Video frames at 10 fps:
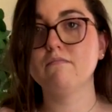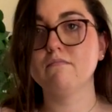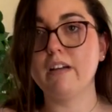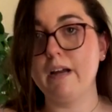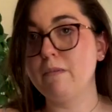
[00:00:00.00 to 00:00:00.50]

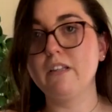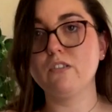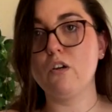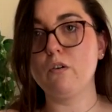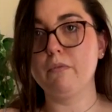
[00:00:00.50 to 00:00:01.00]
I mean, there's
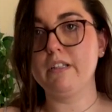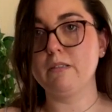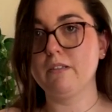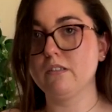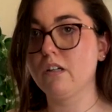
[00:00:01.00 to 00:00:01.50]
no complaints
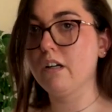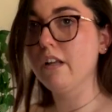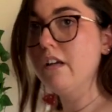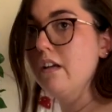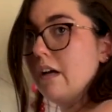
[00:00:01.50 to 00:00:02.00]
about the skirt.
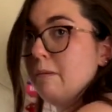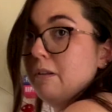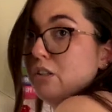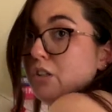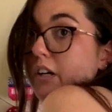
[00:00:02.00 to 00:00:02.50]
I mean
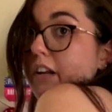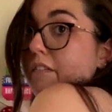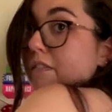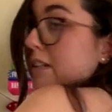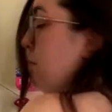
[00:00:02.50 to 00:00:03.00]
the shirt, it fits